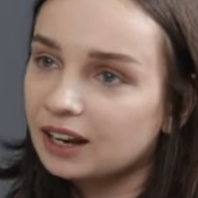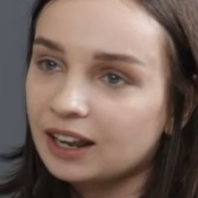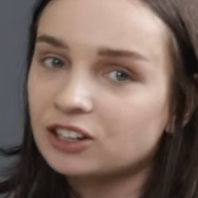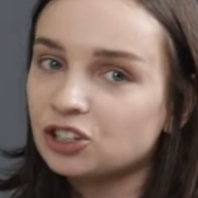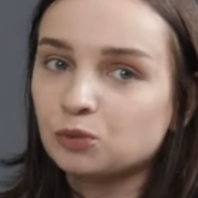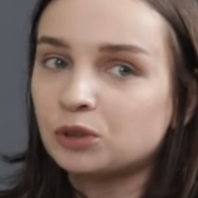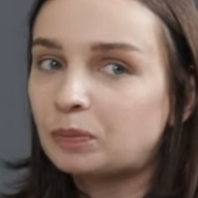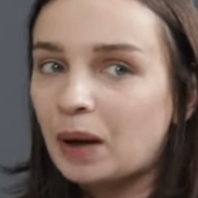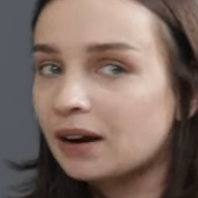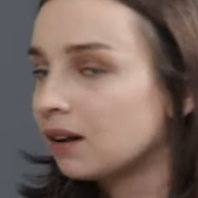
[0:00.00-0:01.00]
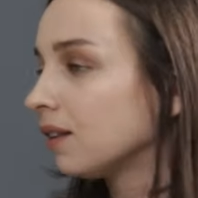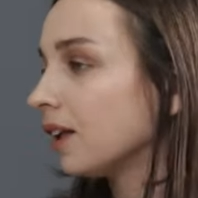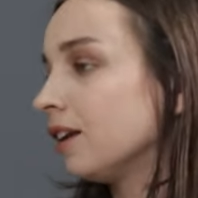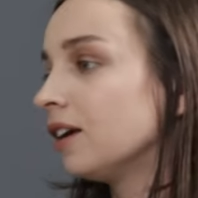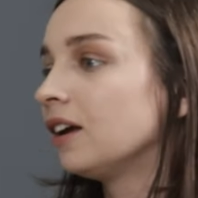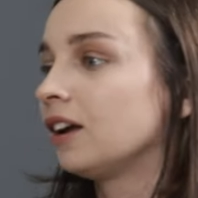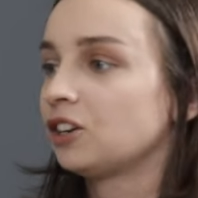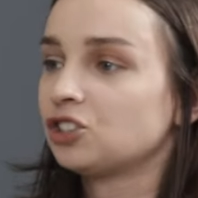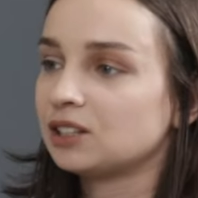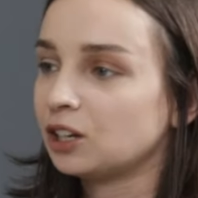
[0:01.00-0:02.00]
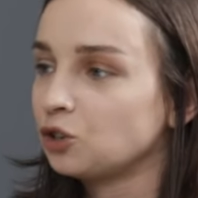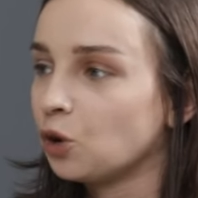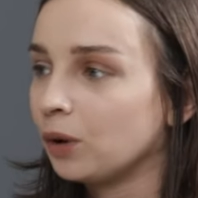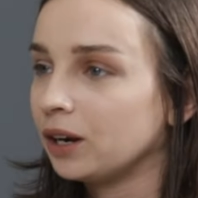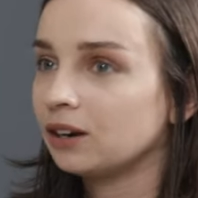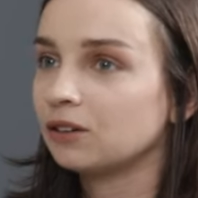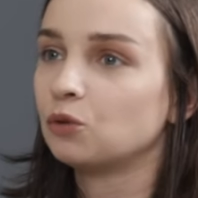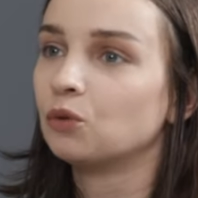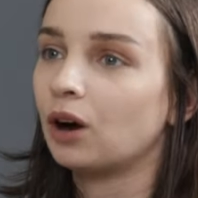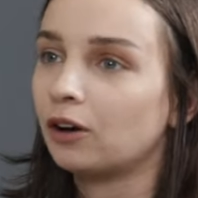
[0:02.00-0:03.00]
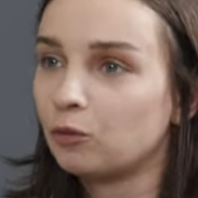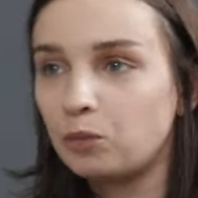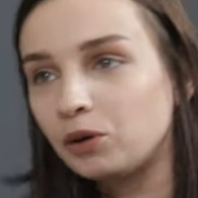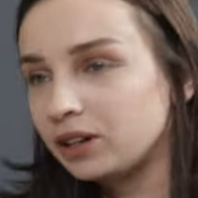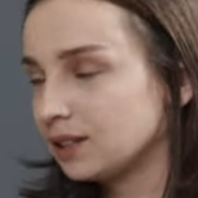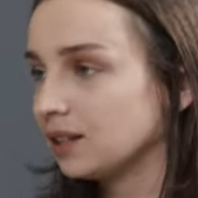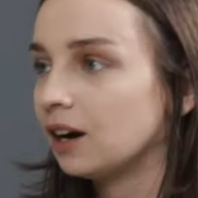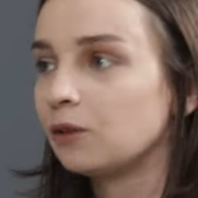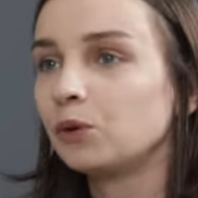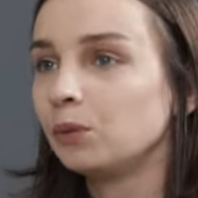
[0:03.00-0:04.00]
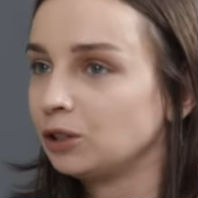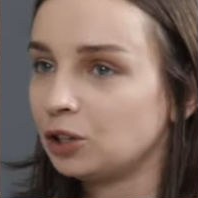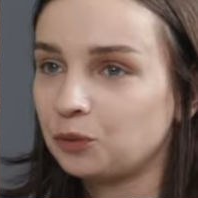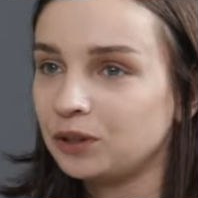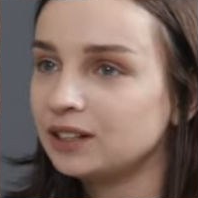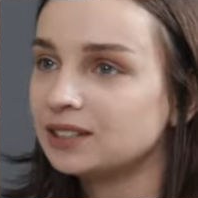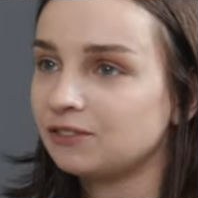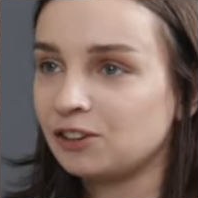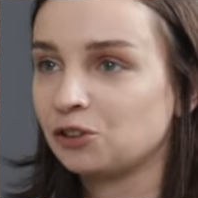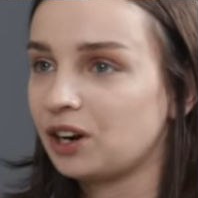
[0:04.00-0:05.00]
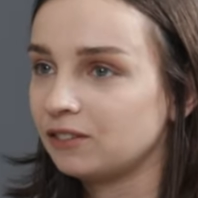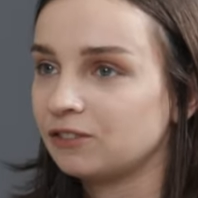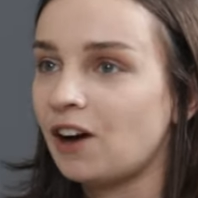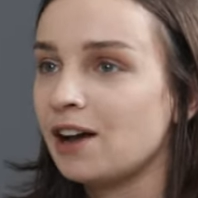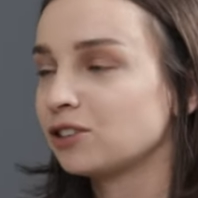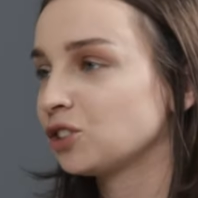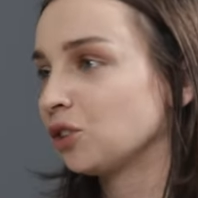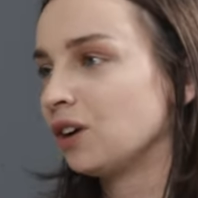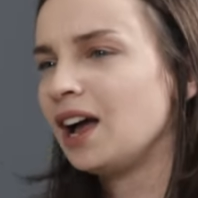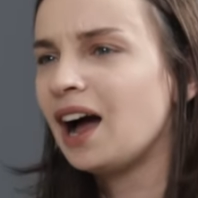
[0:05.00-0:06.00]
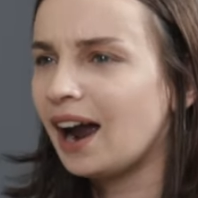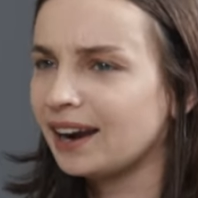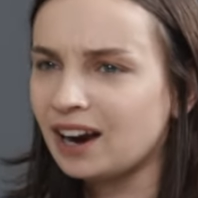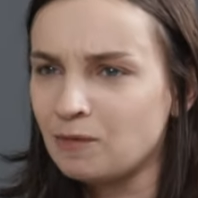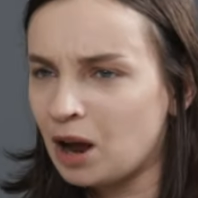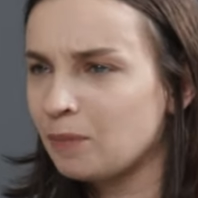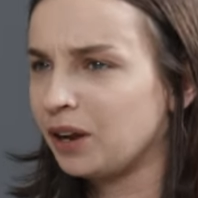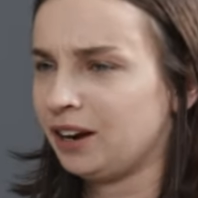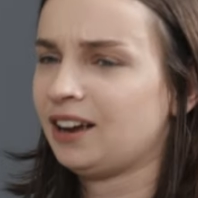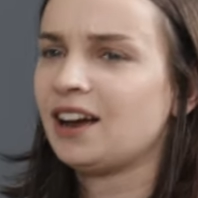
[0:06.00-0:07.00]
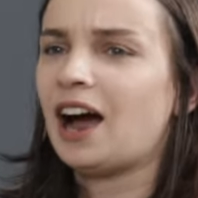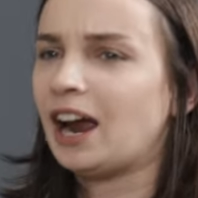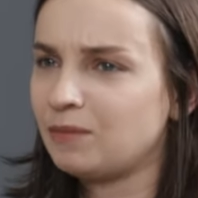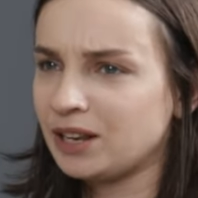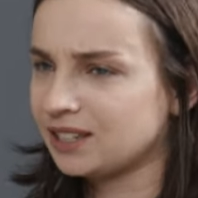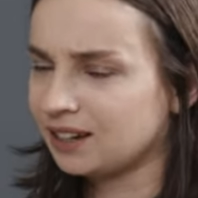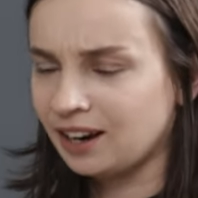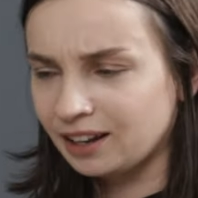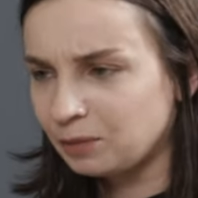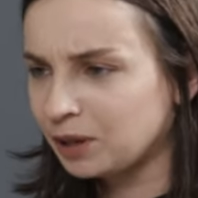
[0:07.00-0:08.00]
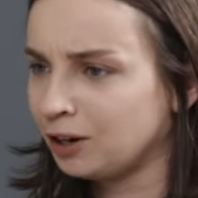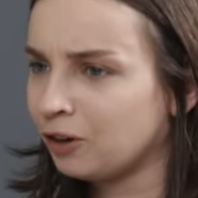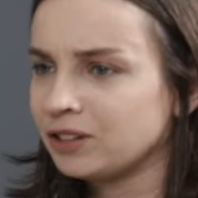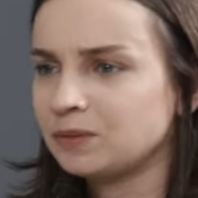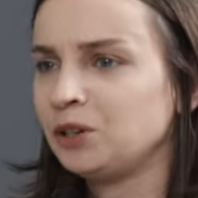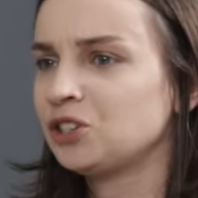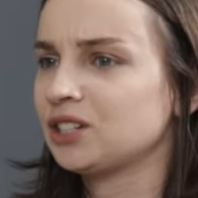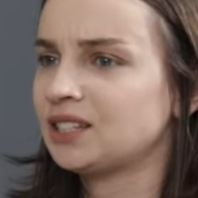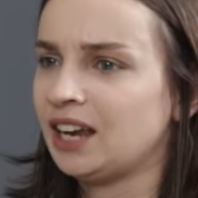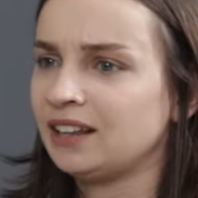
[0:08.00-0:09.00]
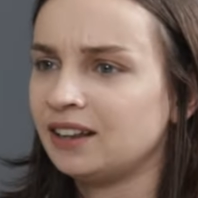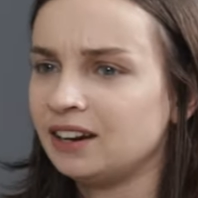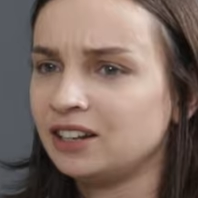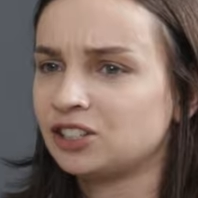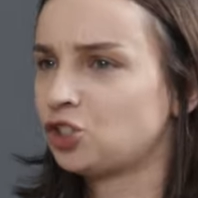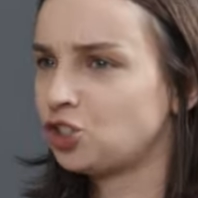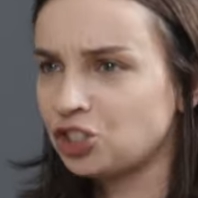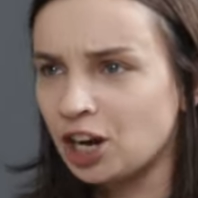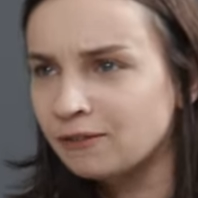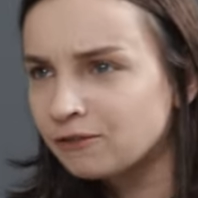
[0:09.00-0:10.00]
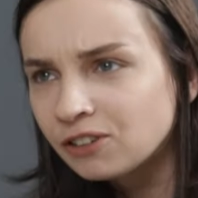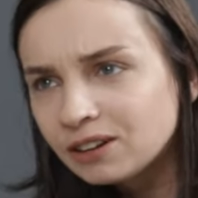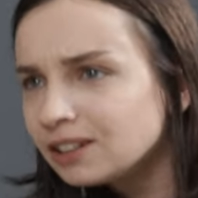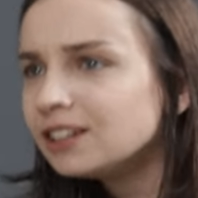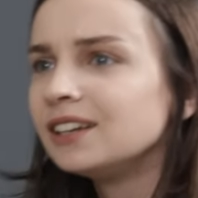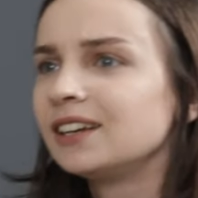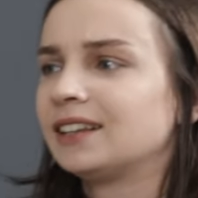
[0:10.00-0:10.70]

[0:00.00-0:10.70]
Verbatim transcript: like just with the panel and just like knowing who our opponents are, we will not win this if I don't have the fire. So I come up and I basically, at the beginning of my speech, I say that it is shameful